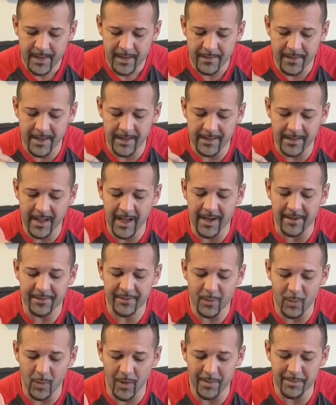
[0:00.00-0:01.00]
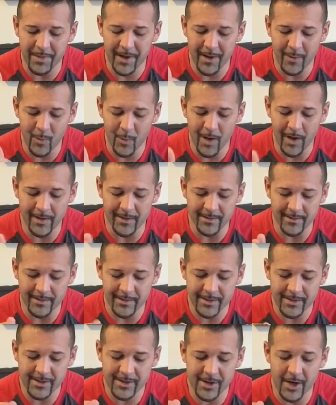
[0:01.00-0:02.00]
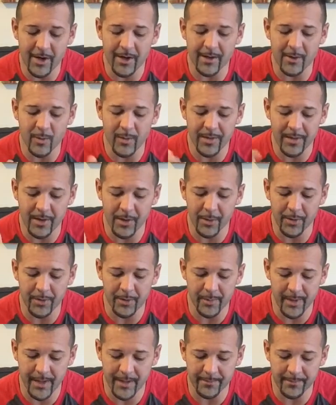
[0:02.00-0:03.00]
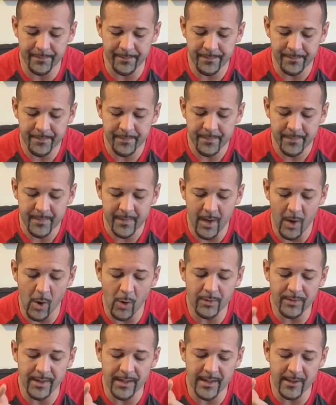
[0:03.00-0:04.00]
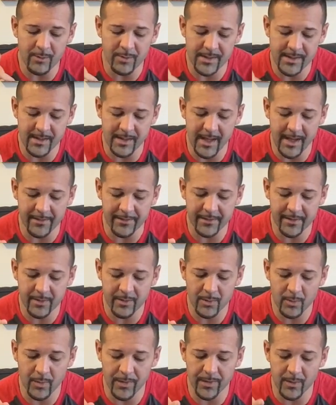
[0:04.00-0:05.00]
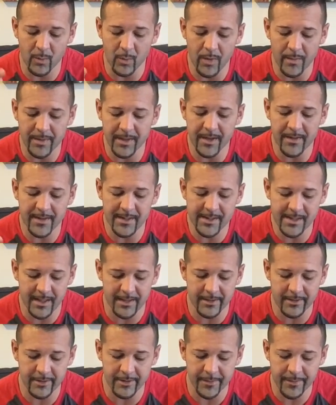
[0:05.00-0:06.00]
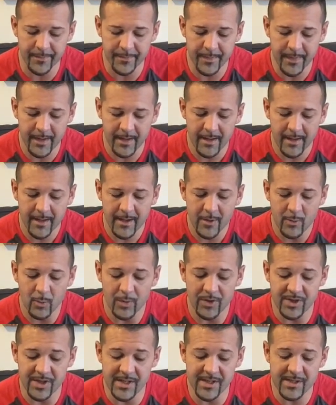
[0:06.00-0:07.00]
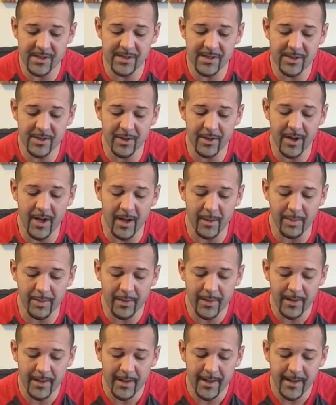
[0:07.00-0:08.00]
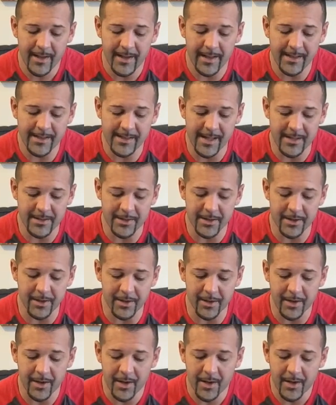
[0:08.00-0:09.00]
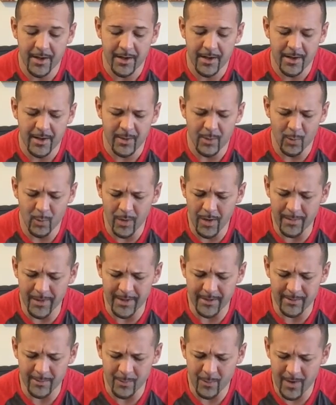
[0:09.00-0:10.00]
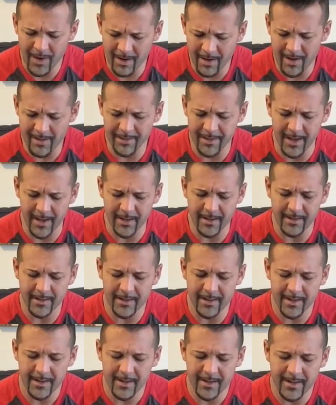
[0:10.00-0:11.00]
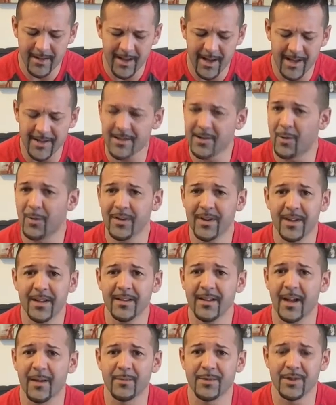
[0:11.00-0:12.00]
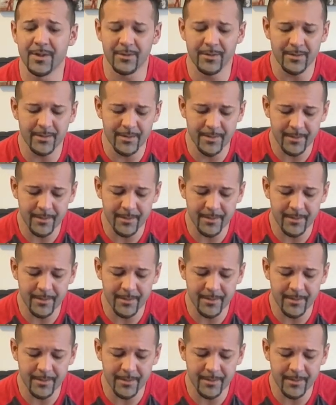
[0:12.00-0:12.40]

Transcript: they left one by one, starting with the older men. Only he was left with the woman in the center. When Jesus stood up, he said to her, 'Woman, where are they? Has no one condemned you?'